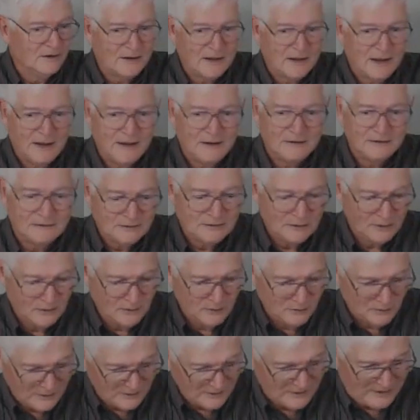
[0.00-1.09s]
Okay, so
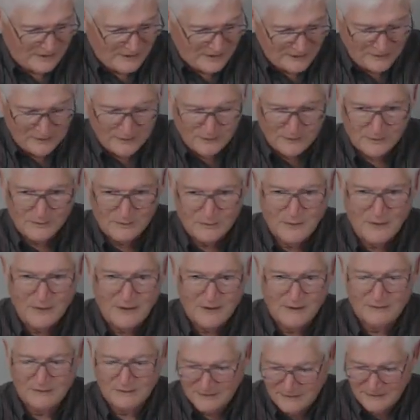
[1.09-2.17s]
what did I do?
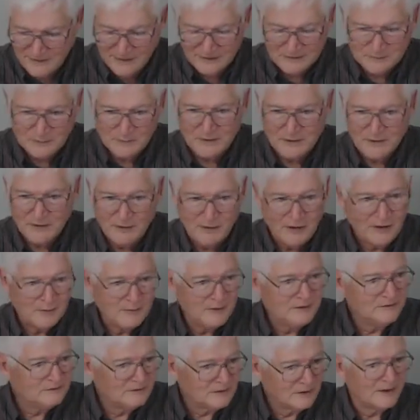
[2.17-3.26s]
Well, the textbook had already
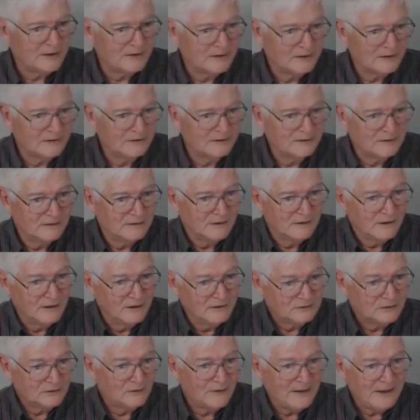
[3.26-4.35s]
been selected.
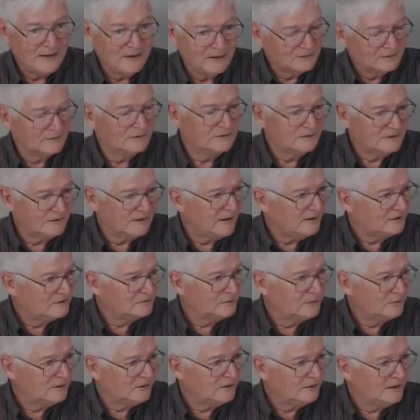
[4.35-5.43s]
So I looked at the
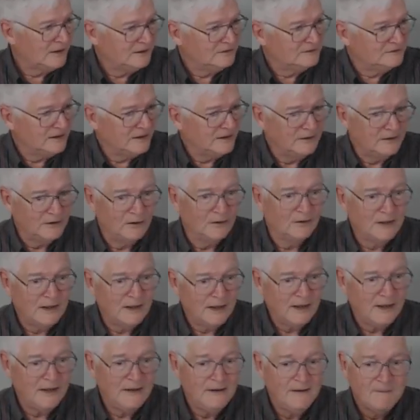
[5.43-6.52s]
textbook and said,
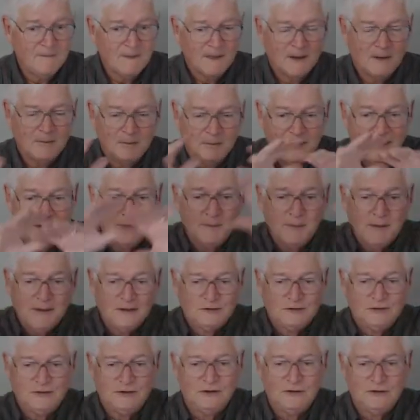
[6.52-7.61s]
okay, big
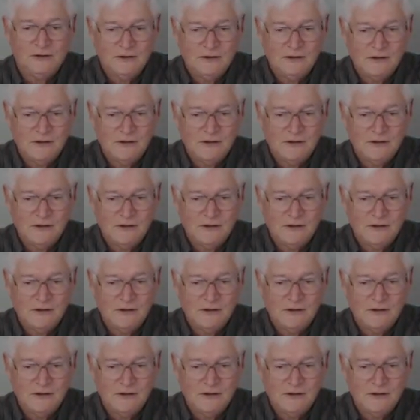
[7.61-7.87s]
picture.